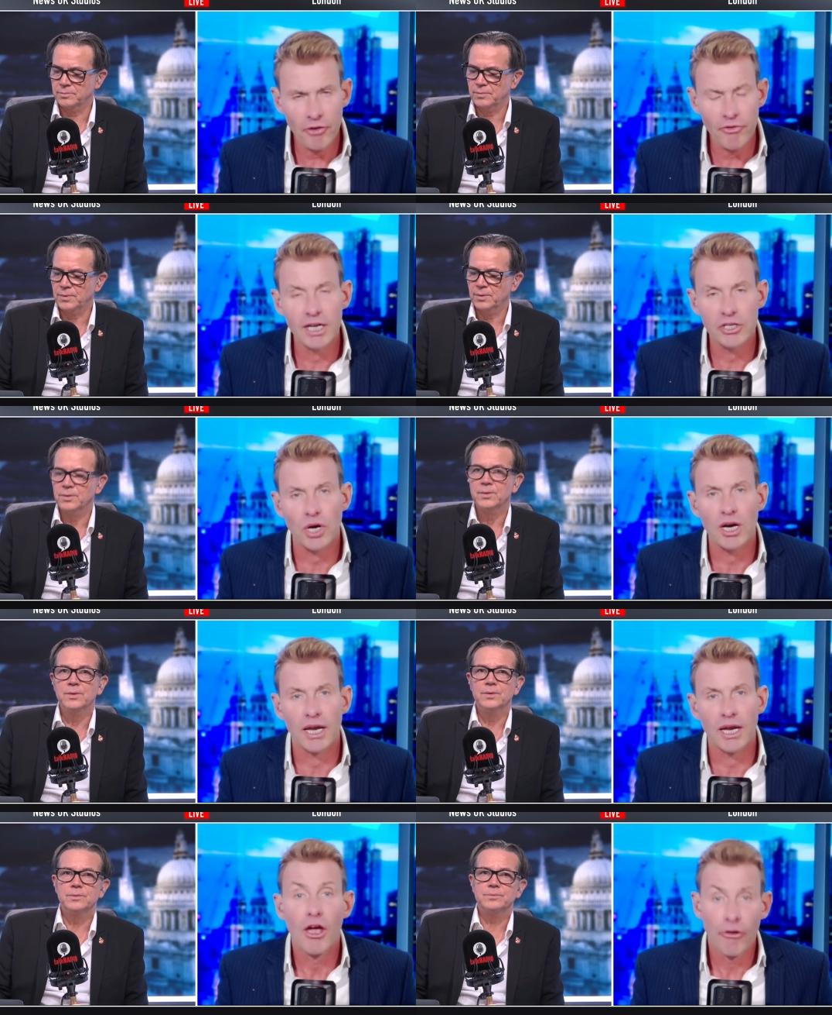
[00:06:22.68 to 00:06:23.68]
Speaker 1: are really
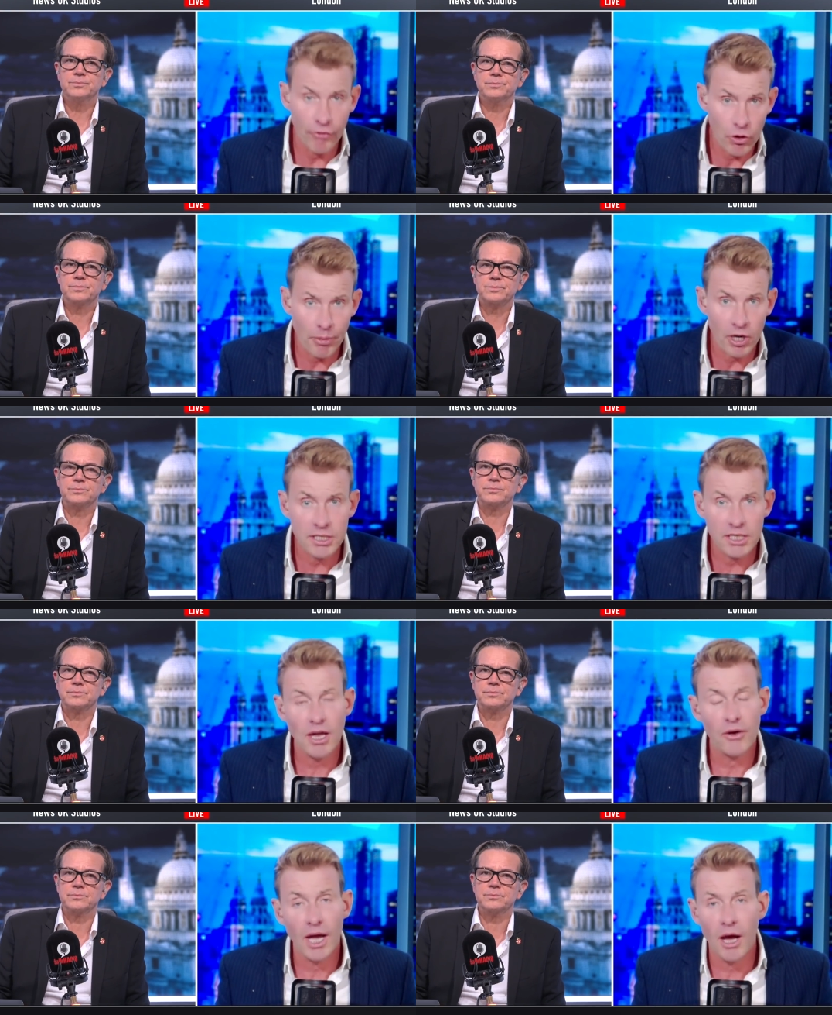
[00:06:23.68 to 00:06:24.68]
struggling. Food prices
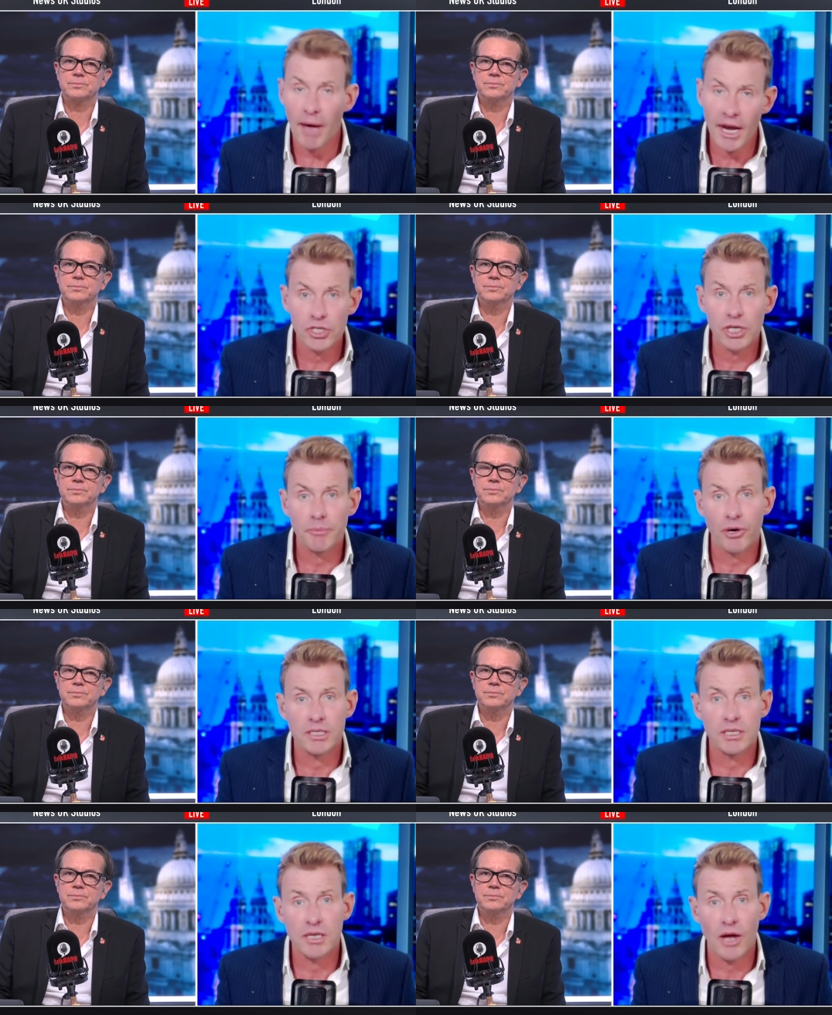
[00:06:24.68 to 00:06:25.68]
going up, energy
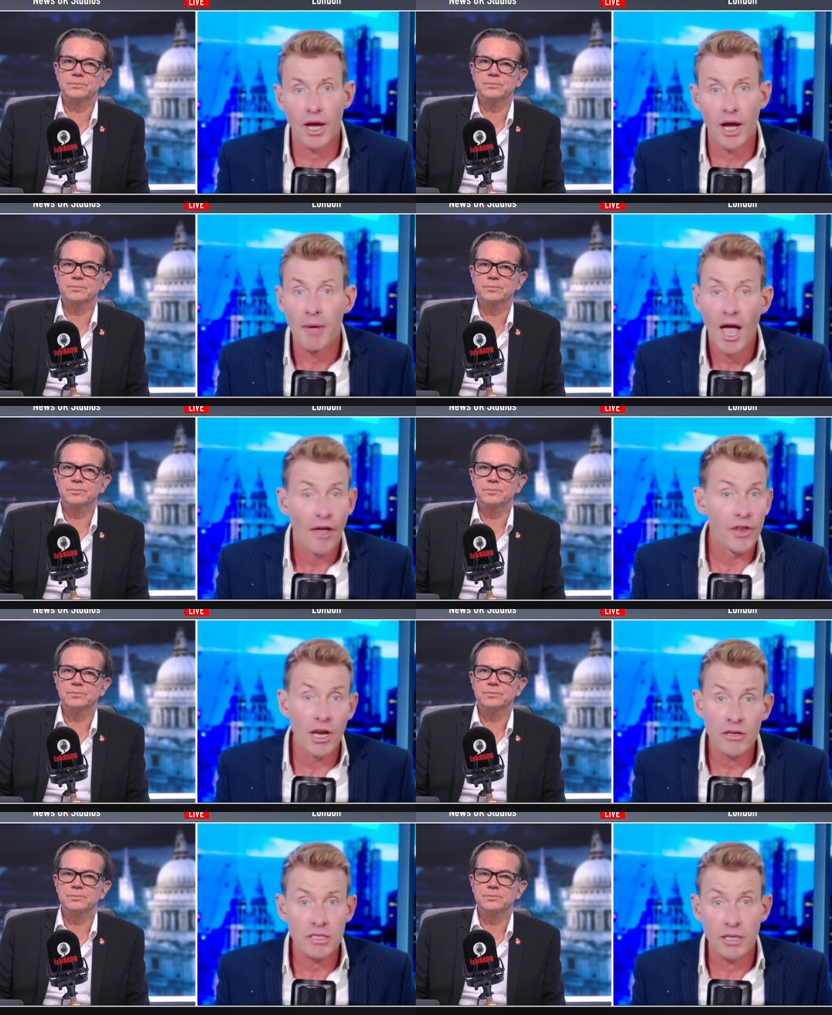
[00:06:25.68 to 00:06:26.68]
prices going up. And the
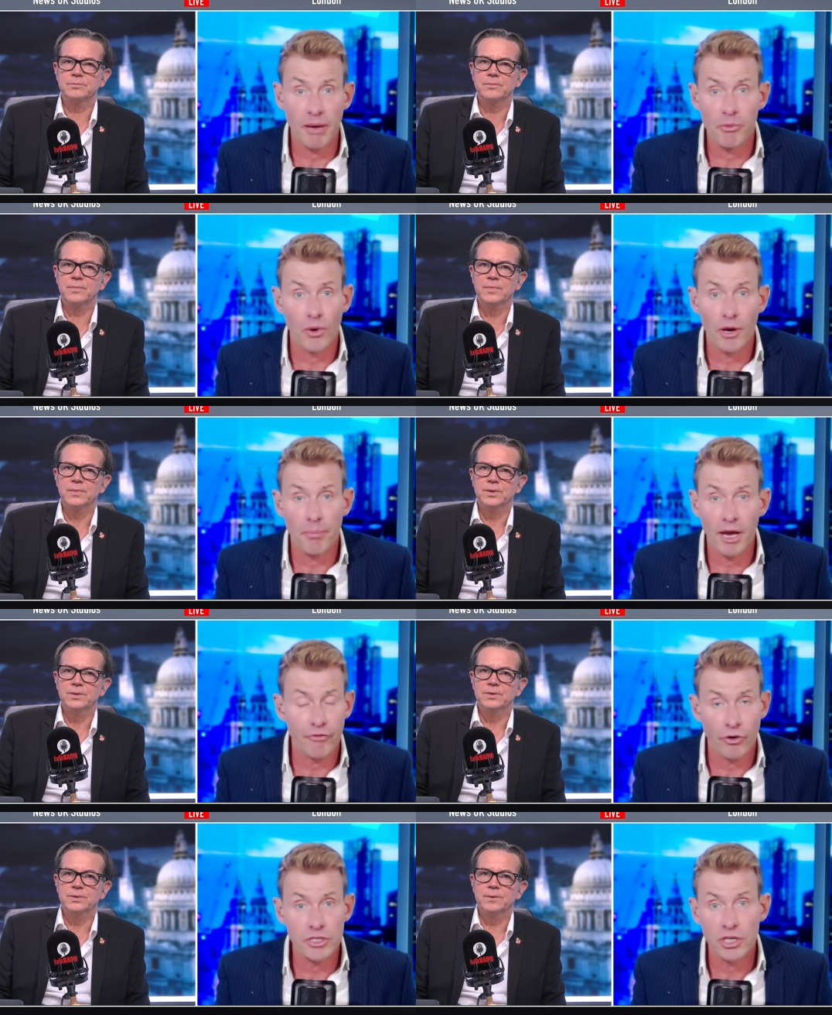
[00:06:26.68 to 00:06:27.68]
last thing people want to pay
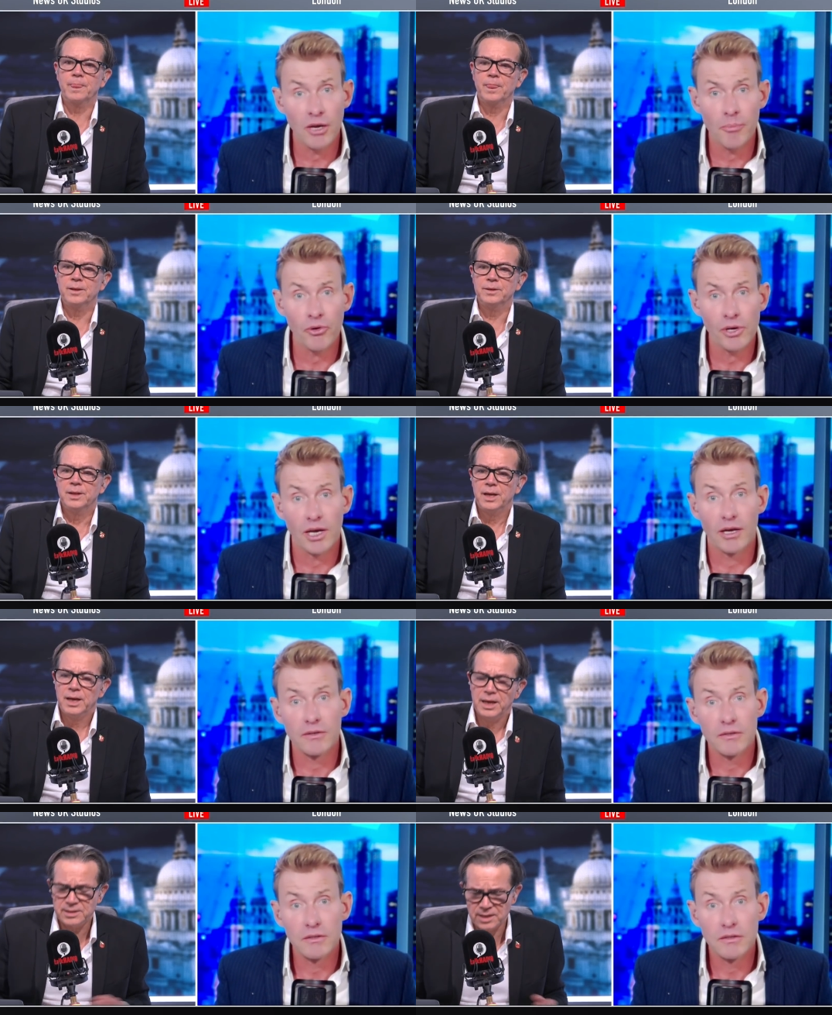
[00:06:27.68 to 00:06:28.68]
for is a new boiler.
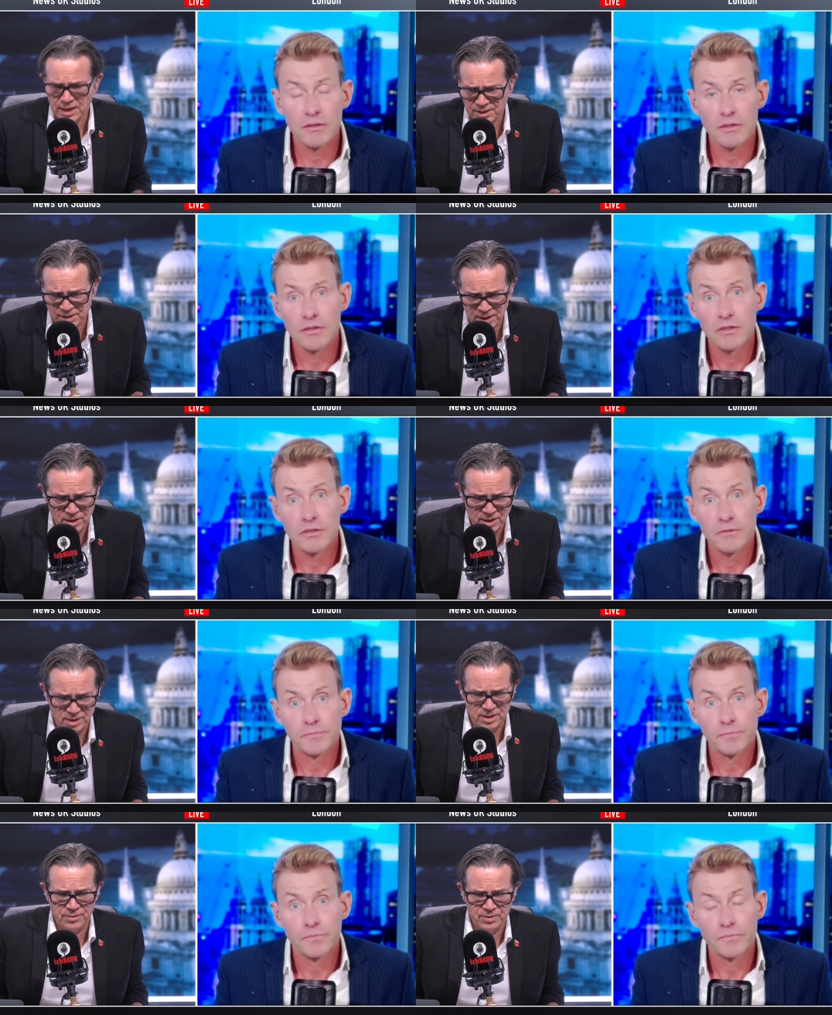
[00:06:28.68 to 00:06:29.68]
Speaker 2: It's like I said
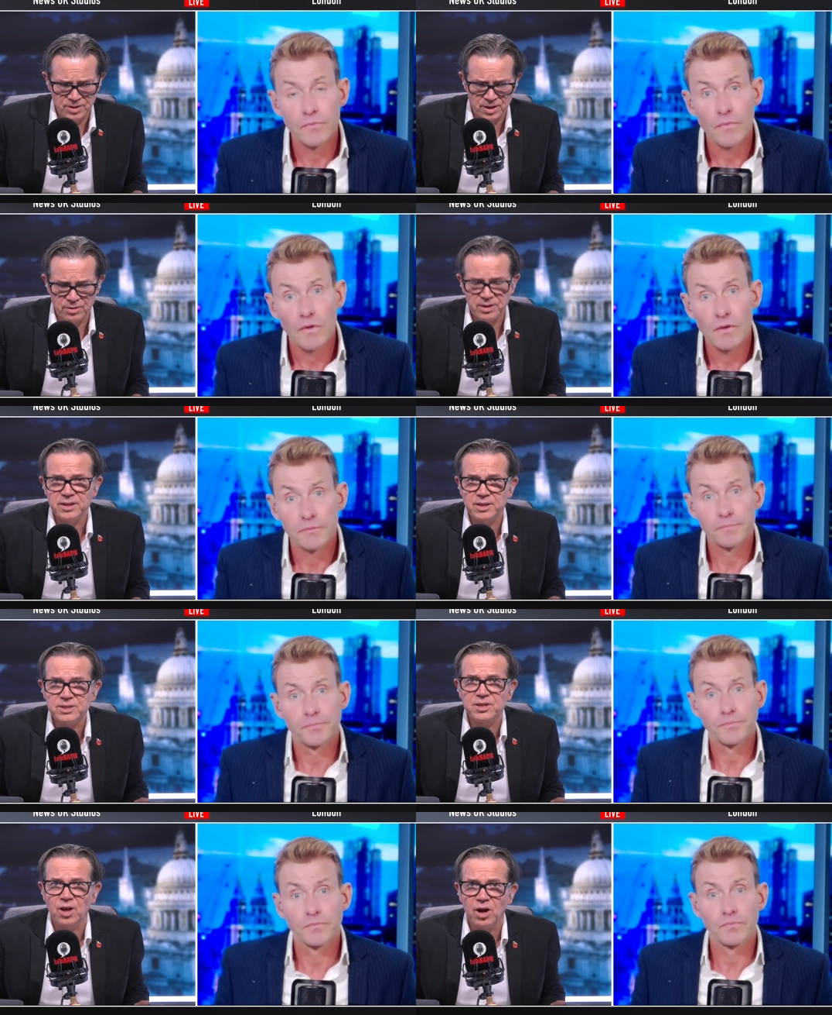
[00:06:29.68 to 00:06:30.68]
earlier, David. You know, the,
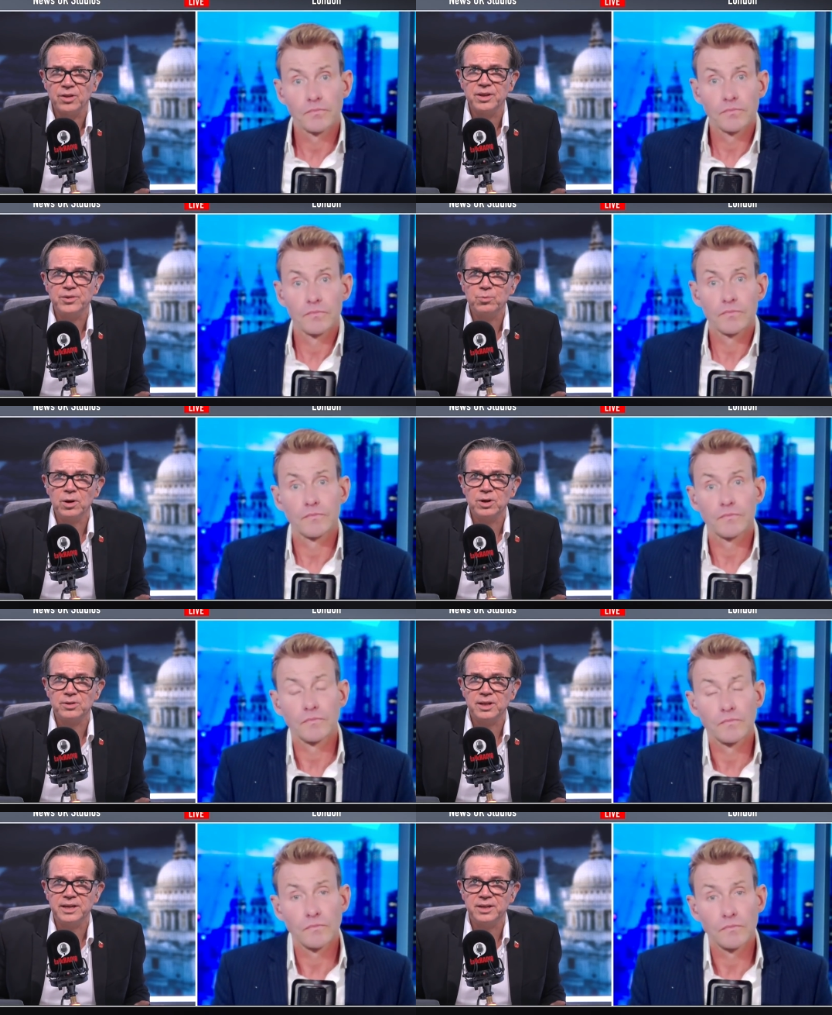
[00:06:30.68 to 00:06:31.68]
this lot, these
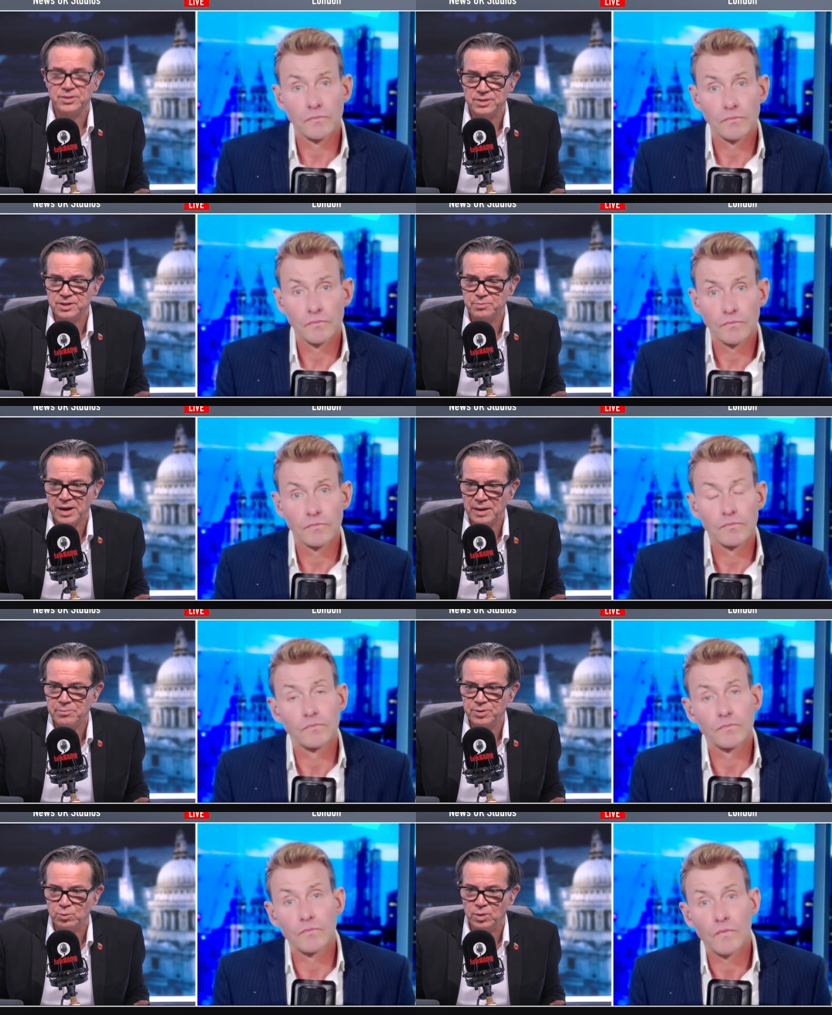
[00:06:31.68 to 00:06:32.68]
world leaders, these
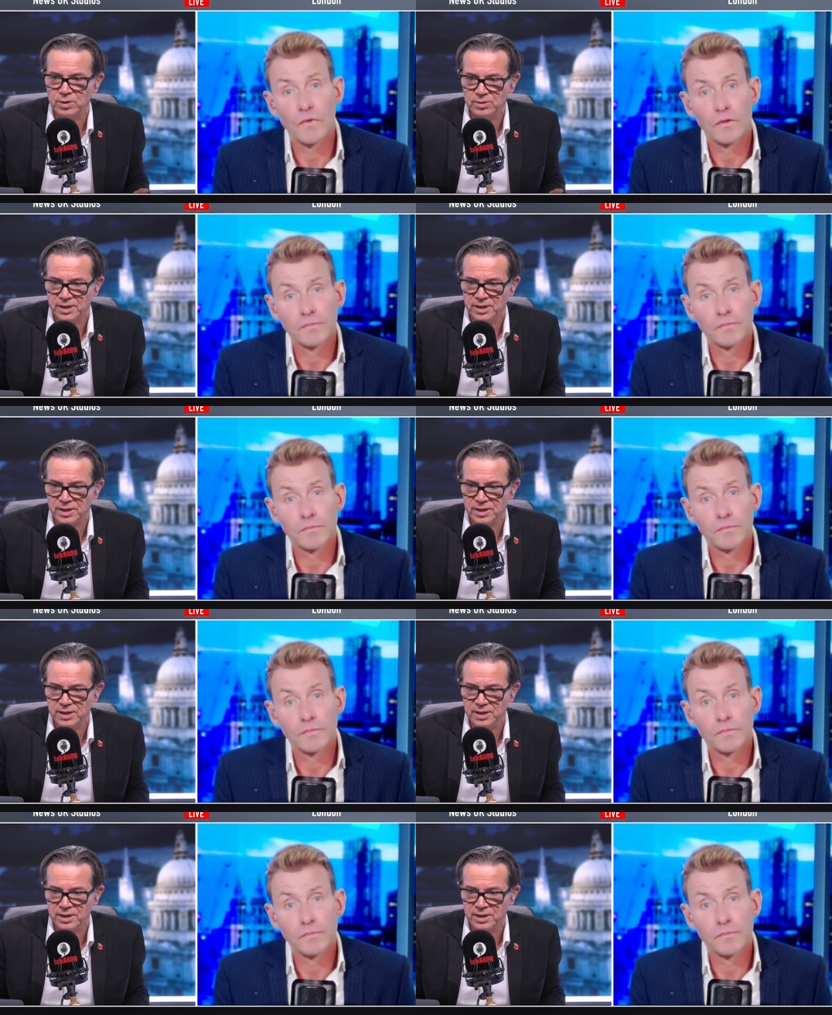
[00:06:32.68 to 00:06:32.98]
pampered world